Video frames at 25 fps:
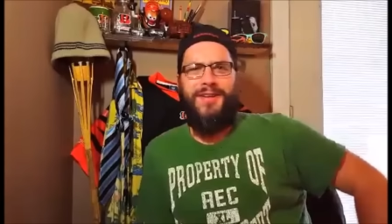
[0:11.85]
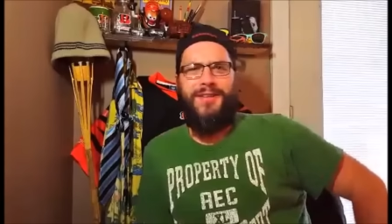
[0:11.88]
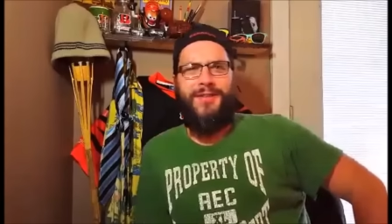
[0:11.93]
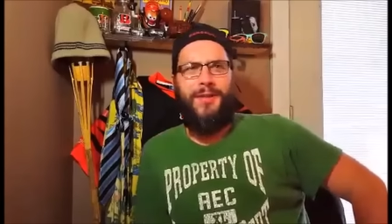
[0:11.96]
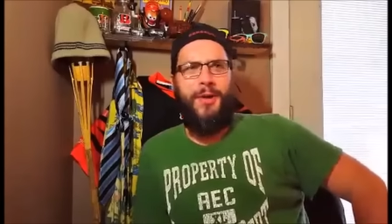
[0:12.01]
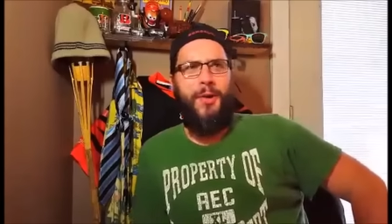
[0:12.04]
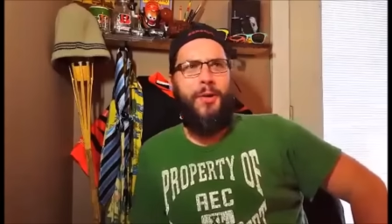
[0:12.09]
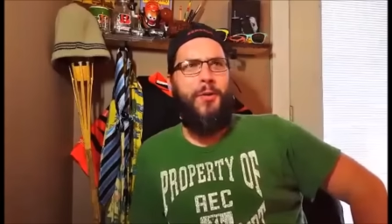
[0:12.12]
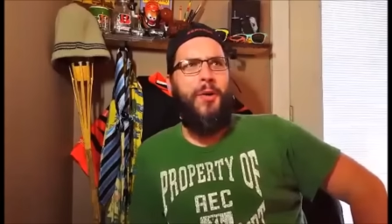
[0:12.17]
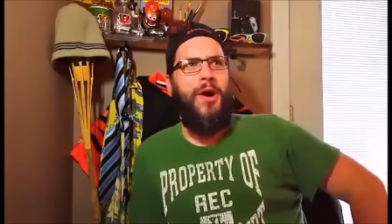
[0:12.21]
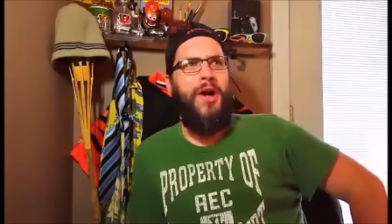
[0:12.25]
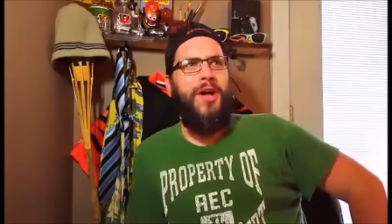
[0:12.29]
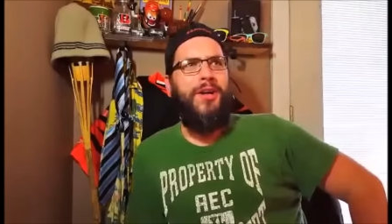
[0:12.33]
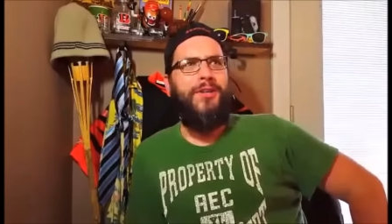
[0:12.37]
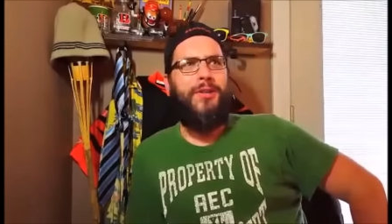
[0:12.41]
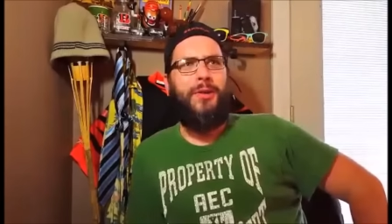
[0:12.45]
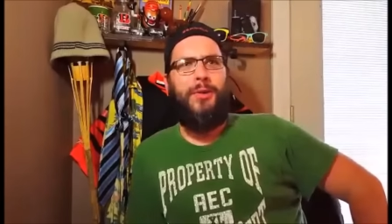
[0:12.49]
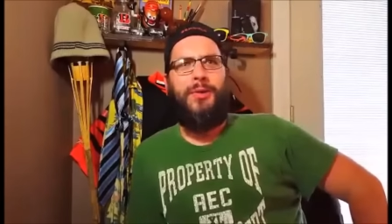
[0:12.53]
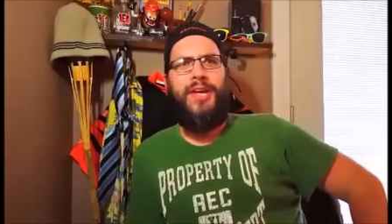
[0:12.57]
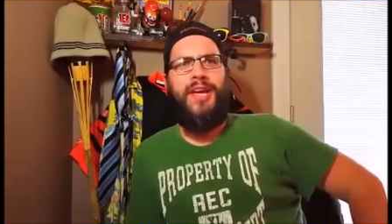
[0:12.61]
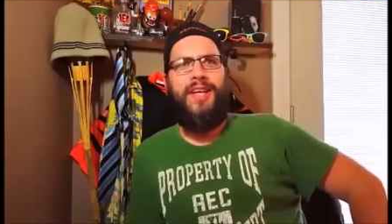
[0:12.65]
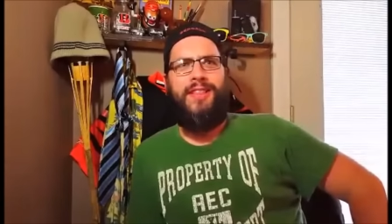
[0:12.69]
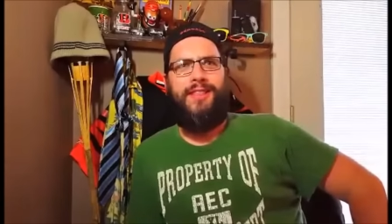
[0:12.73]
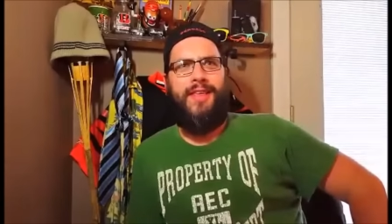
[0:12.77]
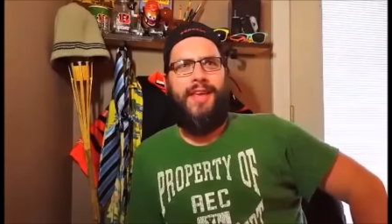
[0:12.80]

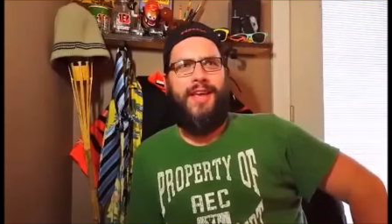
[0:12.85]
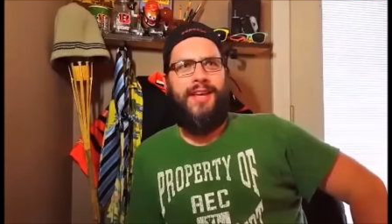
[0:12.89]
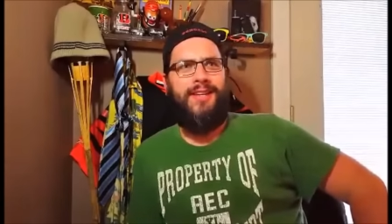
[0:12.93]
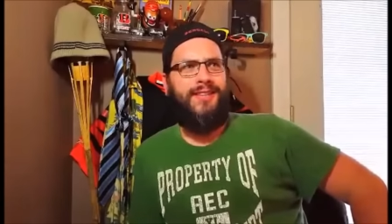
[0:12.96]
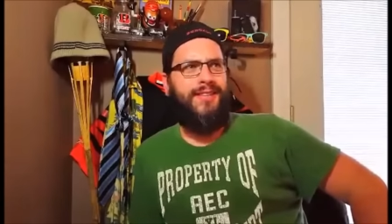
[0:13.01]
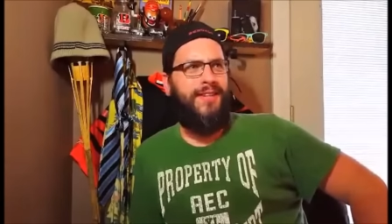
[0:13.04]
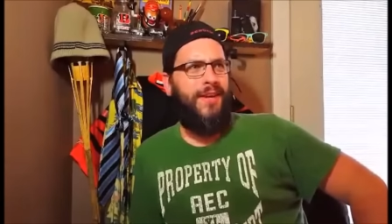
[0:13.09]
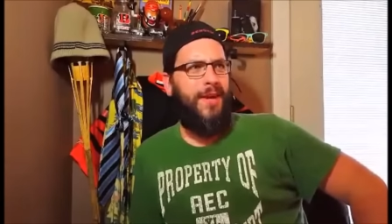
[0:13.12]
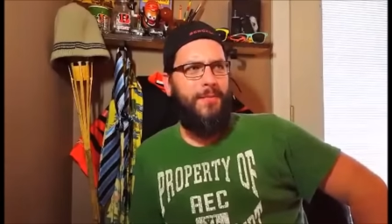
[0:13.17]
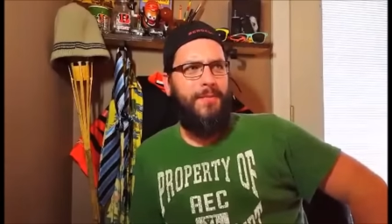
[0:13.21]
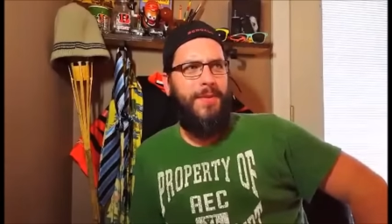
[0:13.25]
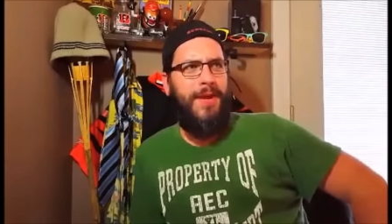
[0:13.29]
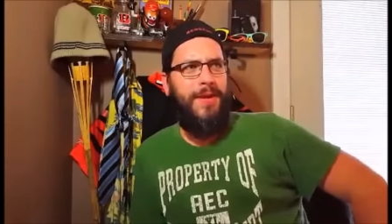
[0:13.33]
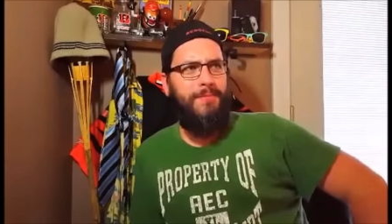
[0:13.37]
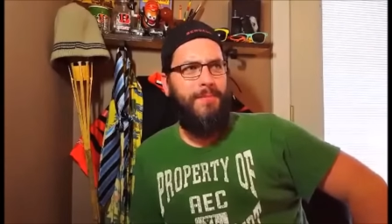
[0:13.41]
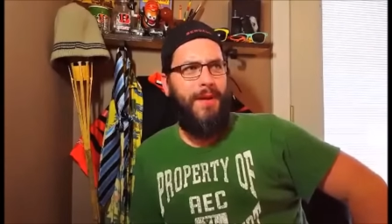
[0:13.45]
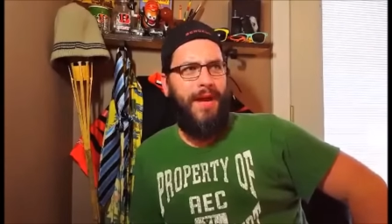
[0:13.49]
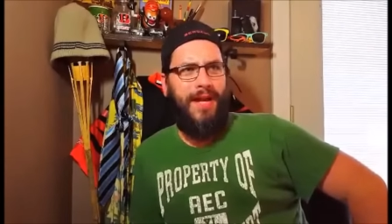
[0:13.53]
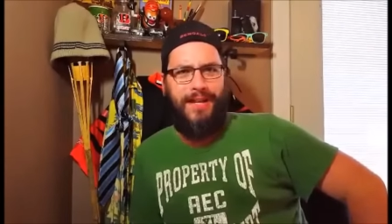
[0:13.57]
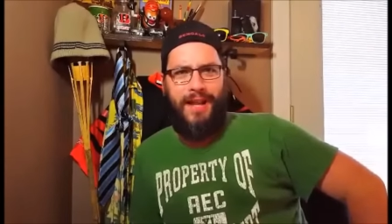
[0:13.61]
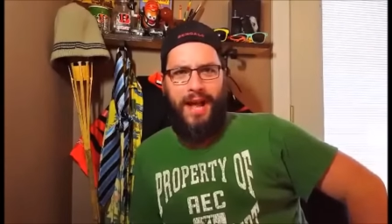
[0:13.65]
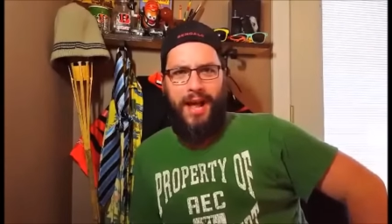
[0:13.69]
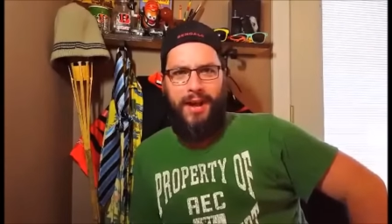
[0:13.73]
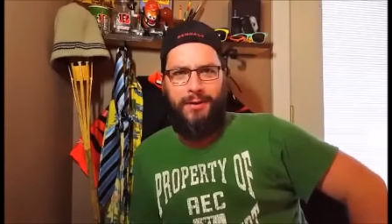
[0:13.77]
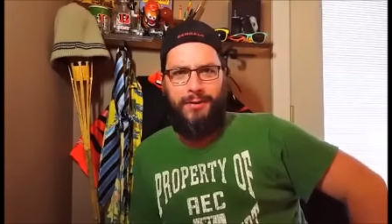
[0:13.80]
So get this.
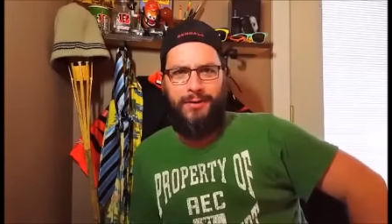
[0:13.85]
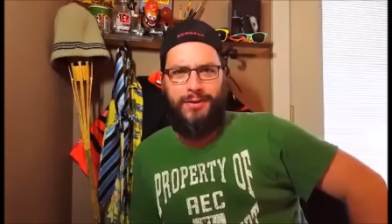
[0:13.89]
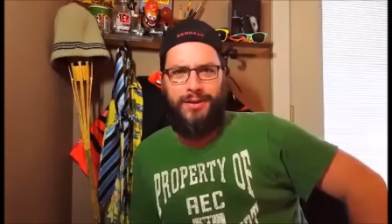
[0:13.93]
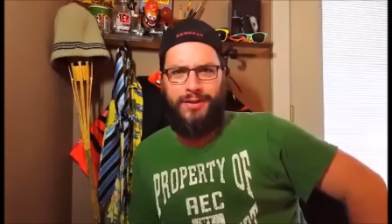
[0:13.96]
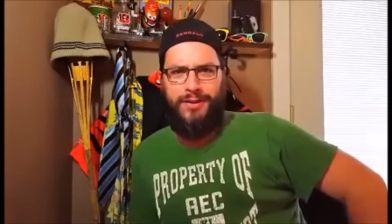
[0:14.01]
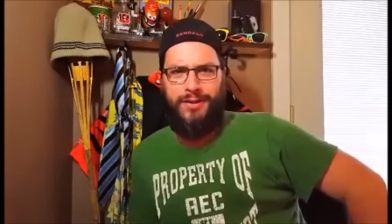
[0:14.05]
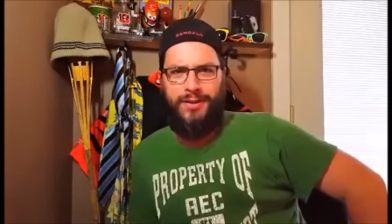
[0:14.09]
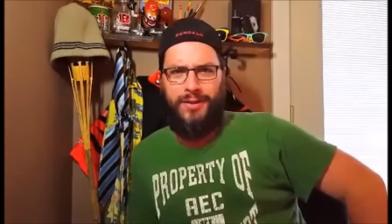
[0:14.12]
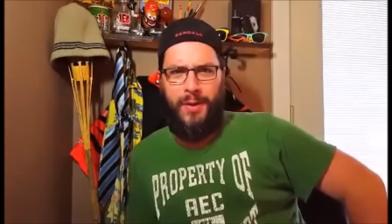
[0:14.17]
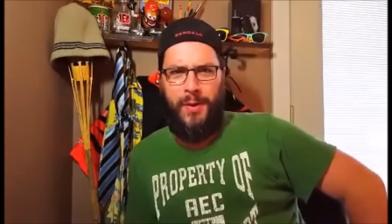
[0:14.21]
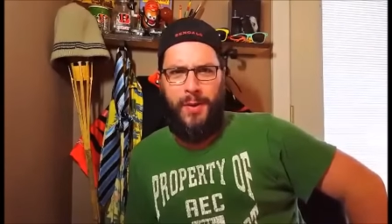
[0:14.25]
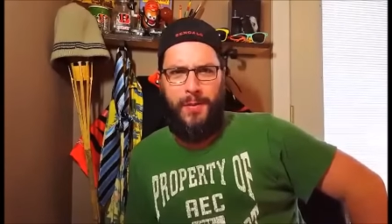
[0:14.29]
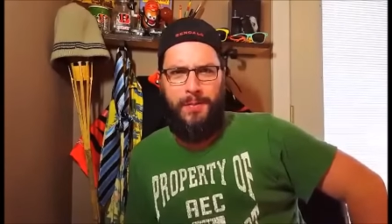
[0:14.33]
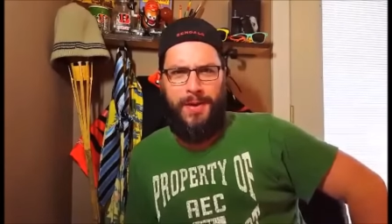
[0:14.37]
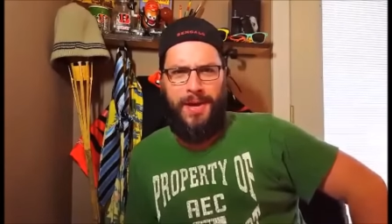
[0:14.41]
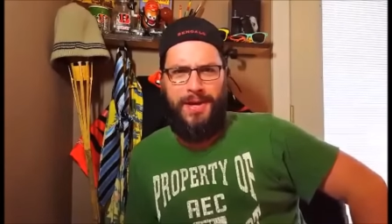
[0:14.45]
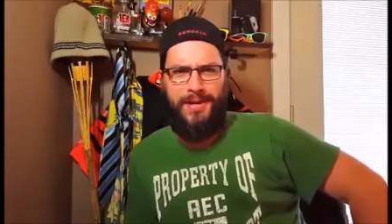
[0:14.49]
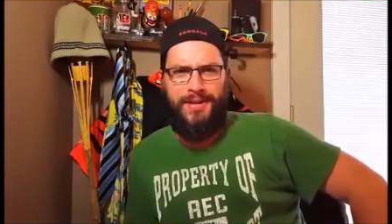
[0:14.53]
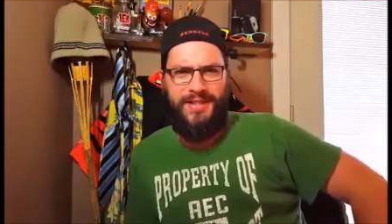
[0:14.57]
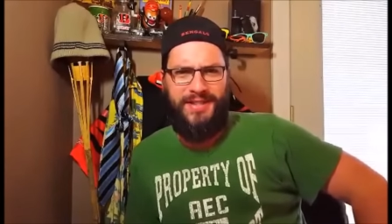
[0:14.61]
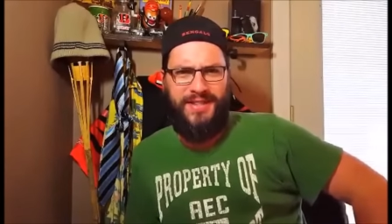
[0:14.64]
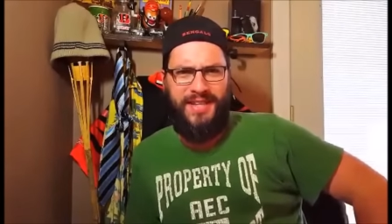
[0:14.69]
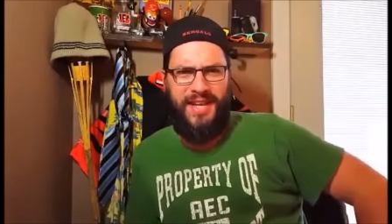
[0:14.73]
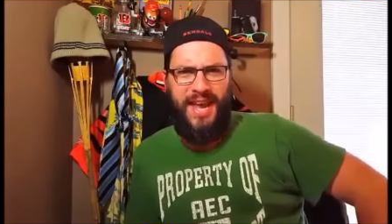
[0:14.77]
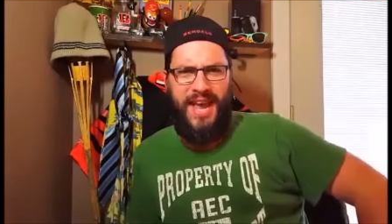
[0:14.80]
McDonald's and
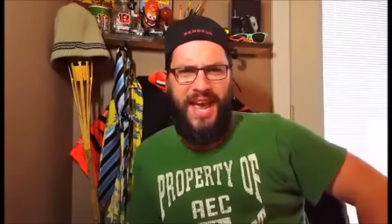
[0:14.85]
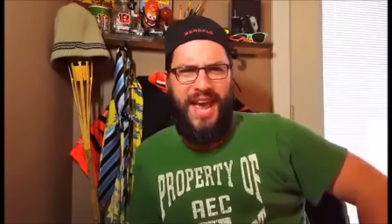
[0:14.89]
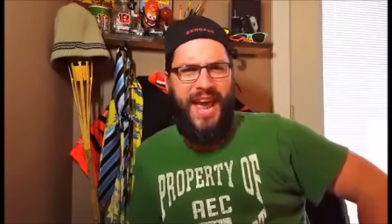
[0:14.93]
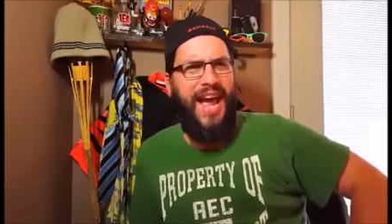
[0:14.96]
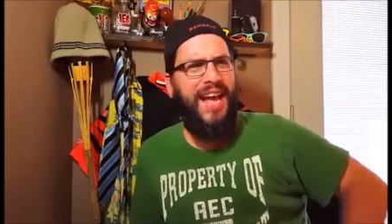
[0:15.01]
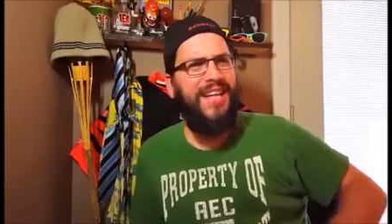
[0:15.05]
Starbucks